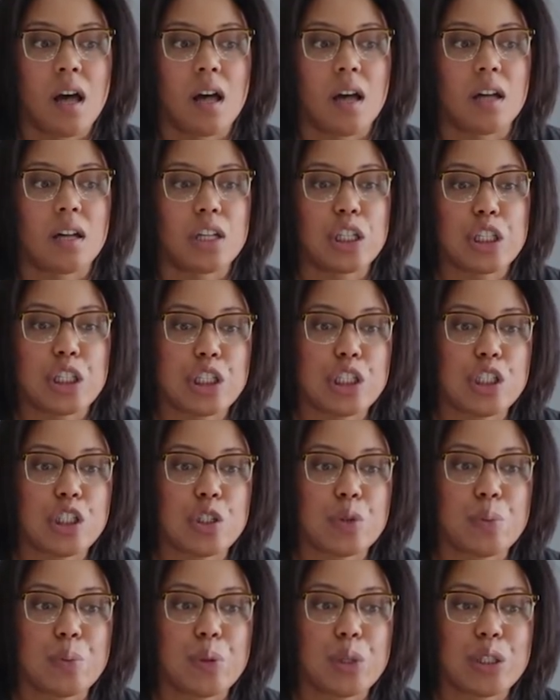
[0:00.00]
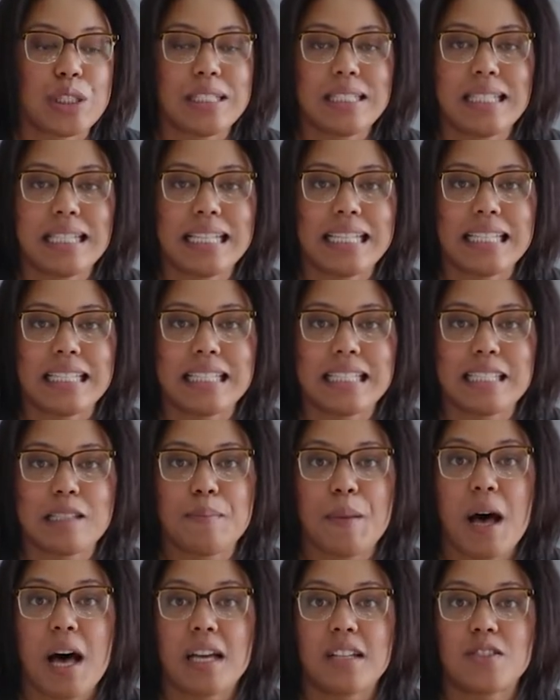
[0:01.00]
uh, good to put in
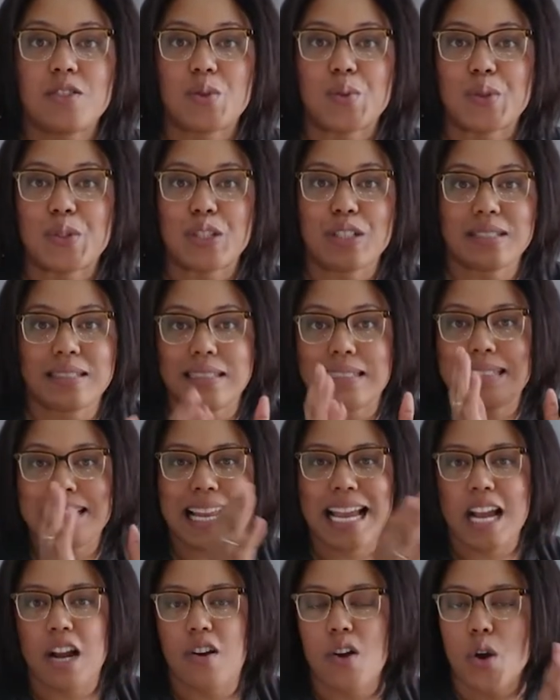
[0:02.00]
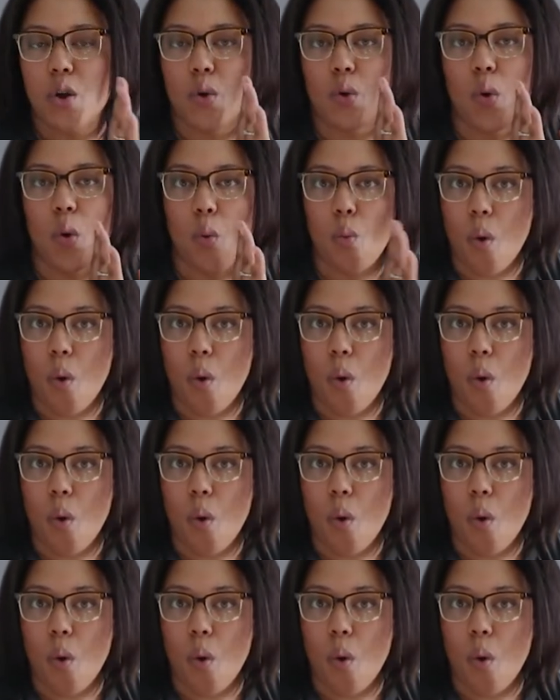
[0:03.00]
spots where it's a narrow